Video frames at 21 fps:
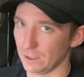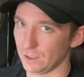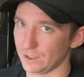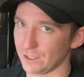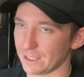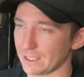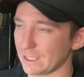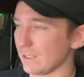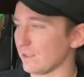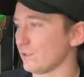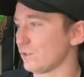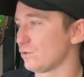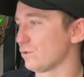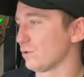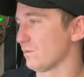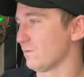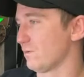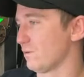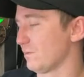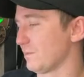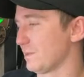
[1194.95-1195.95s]
Check out the
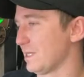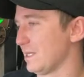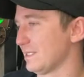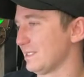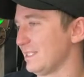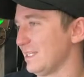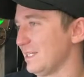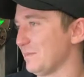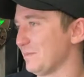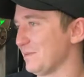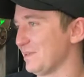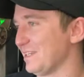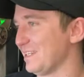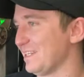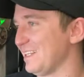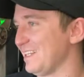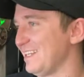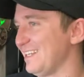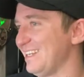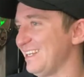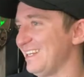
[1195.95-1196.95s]
short form content. But
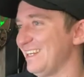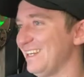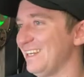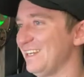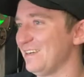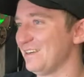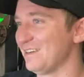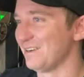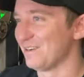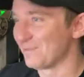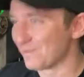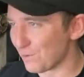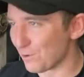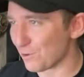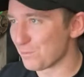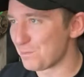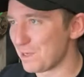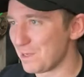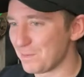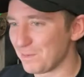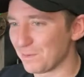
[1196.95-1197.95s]
four
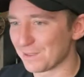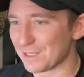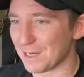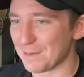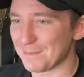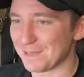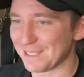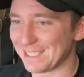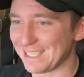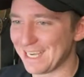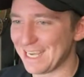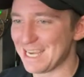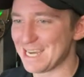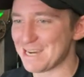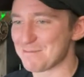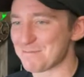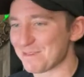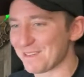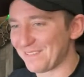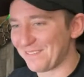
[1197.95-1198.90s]
people coming to camp.